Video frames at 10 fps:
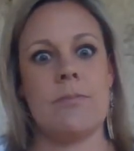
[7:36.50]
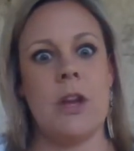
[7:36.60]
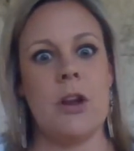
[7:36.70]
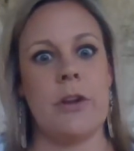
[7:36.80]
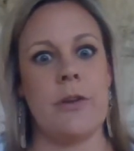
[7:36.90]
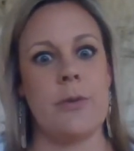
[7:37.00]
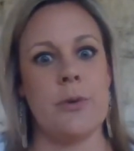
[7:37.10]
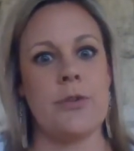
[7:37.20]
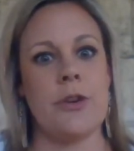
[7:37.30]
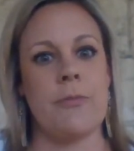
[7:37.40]
Can I hear the
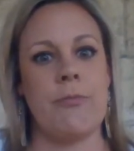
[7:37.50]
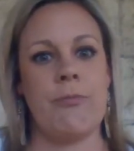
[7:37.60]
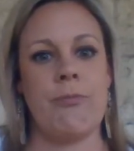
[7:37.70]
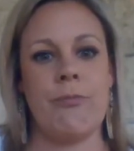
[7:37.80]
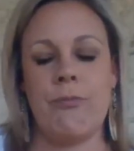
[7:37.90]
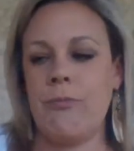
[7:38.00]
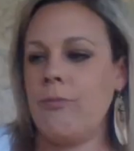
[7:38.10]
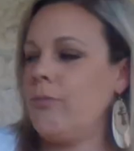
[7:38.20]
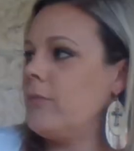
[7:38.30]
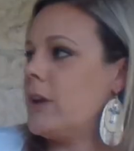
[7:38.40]
rooster?
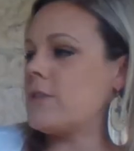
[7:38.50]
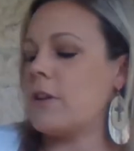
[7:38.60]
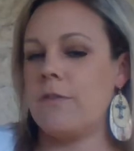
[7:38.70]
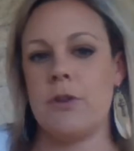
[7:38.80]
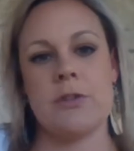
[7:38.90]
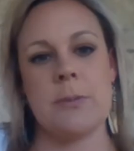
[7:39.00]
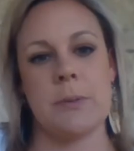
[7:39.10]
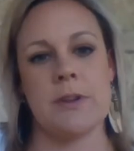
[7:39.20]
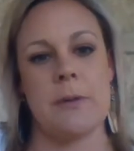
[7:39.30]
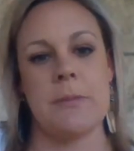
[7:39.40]
He's confused about
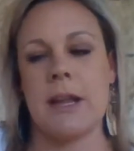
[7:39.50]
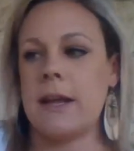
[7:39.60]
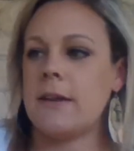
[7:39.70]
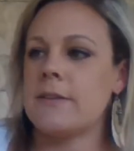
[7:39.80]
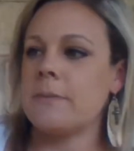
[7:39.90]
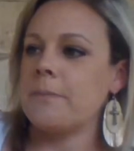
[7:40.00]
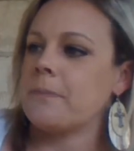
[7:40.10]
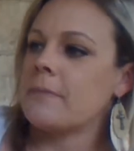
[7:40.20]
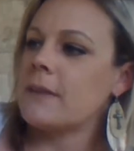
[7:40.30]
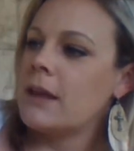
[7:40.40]
what time of day it is.
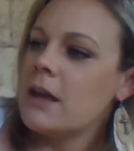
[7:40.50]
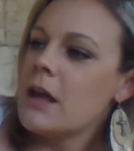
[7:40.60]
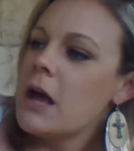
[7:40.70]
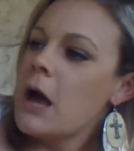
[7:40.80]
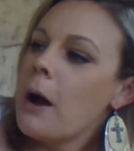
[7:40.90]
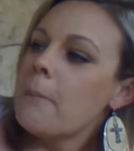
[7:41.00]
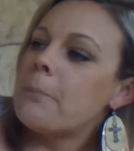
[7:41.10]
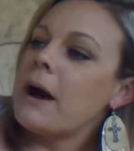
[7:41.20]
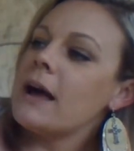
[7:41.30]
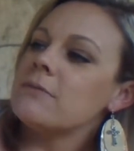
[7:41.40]

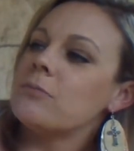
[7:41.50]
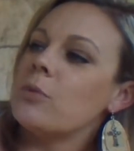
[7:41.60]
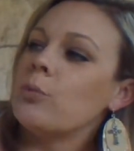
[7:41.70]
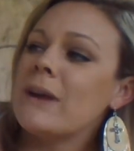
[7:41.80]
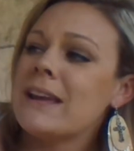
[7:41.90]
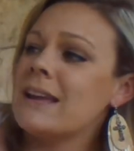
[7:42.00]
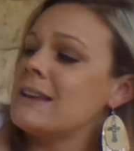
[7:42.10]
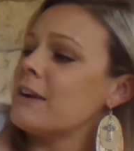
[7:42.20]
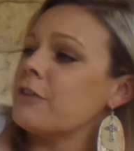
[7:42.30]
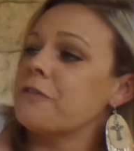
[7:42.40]
But we can
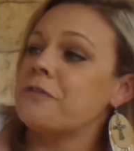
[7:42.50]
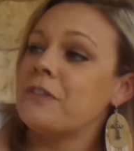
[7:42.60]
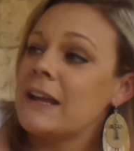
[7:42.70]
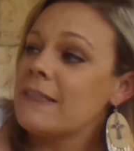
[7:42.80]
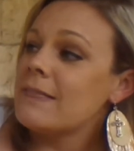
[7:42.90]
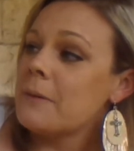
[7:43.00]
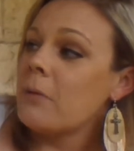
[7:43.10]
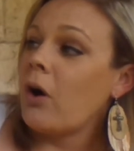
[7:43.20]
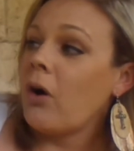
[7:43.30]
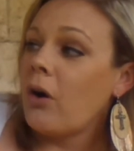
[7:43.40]
never feed them
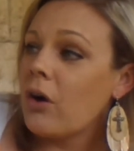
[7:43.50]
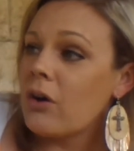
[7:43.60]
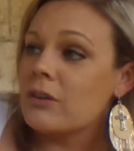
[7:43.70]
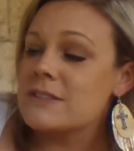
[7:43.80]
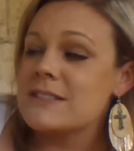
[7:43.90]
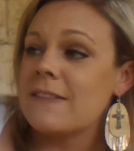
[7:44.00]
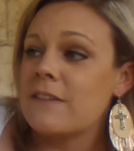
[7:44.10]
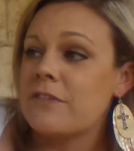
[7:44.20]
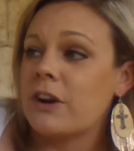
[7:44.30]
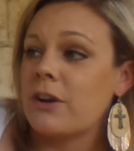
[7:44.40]
all, said
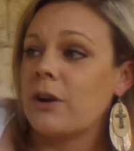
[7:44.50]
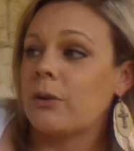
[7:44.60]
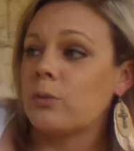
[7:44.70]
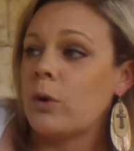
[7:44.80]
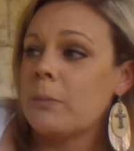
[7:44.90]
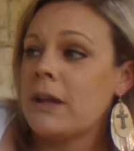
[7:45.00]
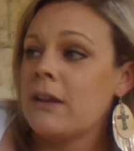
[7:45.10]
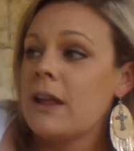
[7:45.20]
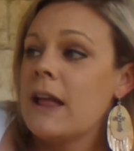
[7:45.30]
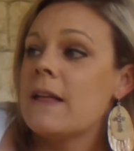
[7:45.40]
the very old woman.
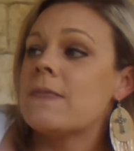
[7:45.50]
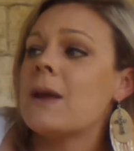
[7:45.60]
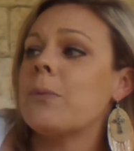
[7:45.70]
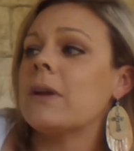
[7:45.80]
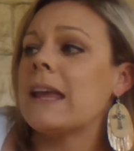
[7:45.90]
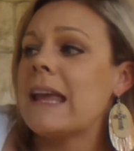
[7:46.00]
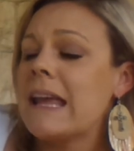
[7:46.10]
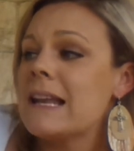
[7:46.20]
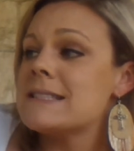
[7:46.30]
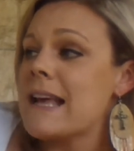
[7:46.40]
They will
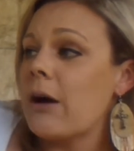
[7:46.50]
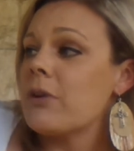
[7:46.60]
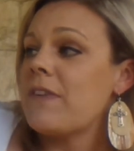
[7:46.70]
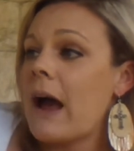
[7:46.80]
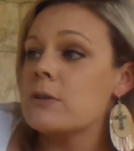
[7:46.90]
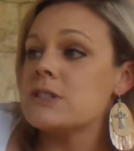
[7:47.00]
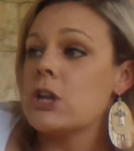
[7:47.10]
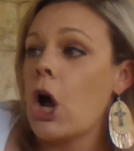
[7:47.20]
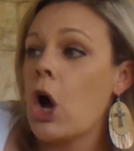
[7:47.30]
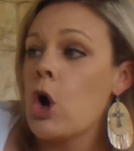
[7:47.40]
eat us out of house
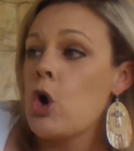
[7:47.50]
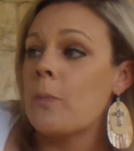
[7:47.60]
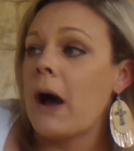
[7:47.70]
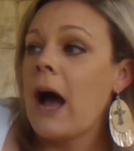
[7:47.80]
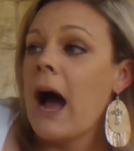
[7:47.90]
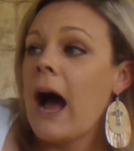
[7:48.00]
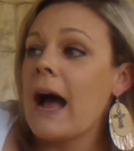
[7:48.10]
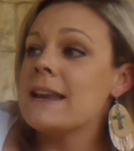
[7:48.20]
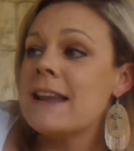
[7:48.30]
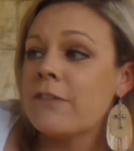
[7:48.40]
and home.
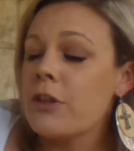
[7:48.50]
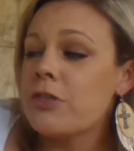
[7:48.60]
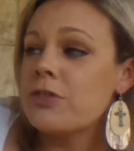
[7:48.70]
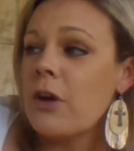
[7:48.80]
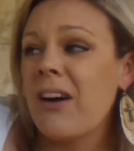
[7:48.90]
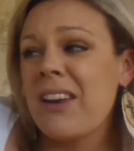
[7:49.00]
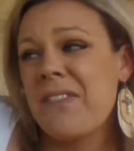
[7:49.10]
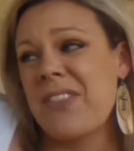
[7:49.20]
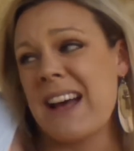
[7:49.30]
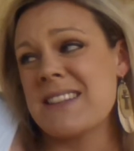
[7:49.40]
I never thought
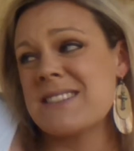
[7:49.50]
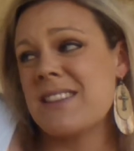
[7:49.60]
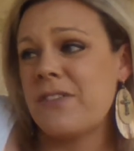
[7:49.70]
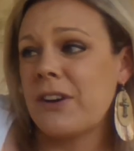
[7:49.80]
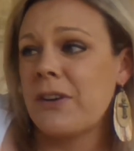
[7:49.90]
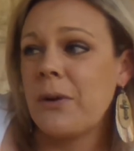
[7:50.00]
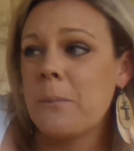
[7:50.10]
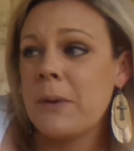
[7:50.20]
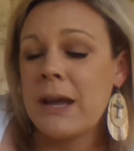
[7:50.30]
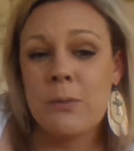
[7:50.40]
of that, said the very old
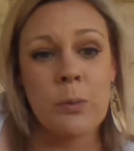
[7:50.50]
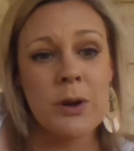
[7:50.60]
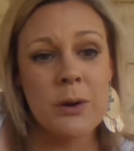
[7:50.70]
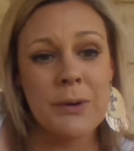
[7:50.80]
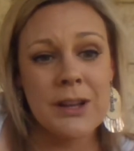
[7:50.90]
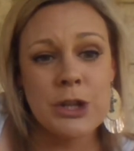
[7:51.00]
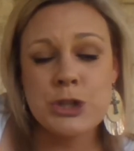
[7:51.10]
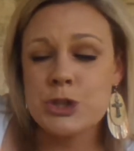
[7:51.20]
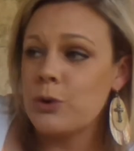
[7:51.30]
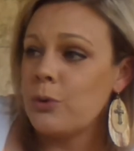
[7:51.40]
man. Well, what are we going
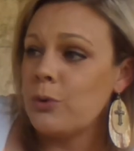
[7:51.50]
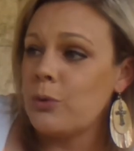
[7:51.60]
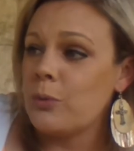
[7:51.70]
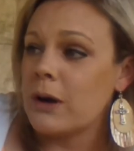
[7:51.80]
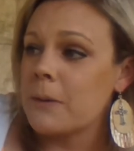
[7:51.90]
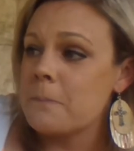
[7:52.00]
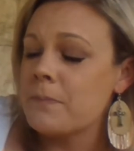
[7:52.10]
to do?